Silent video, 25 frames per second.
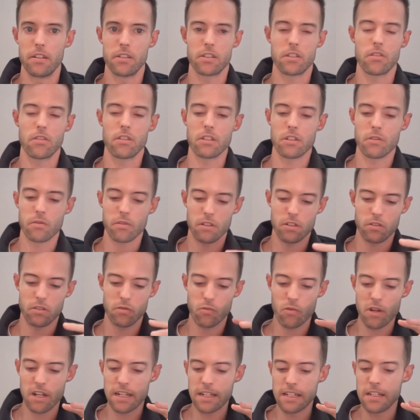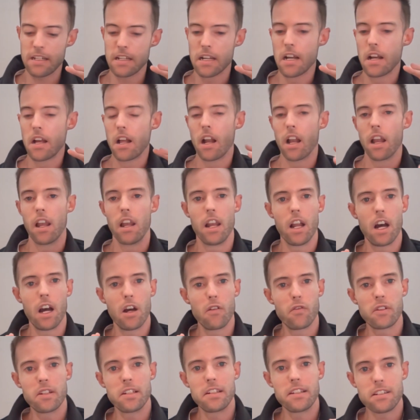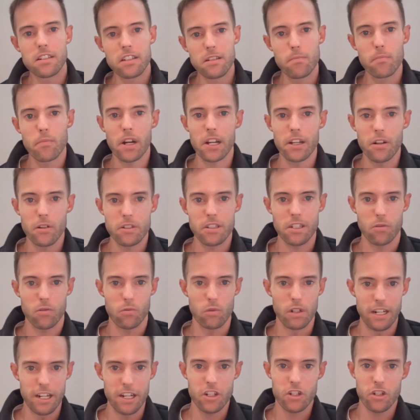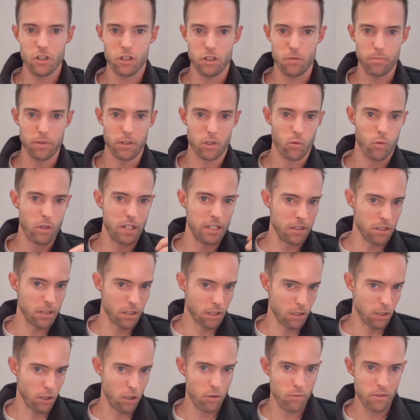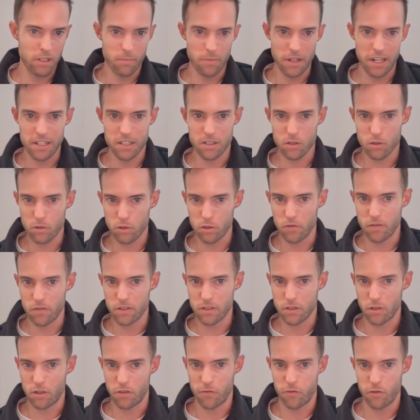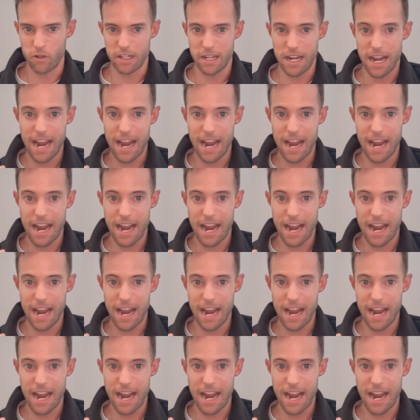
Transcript: So there's this really lovely symbiotic relationship between the globally based service offering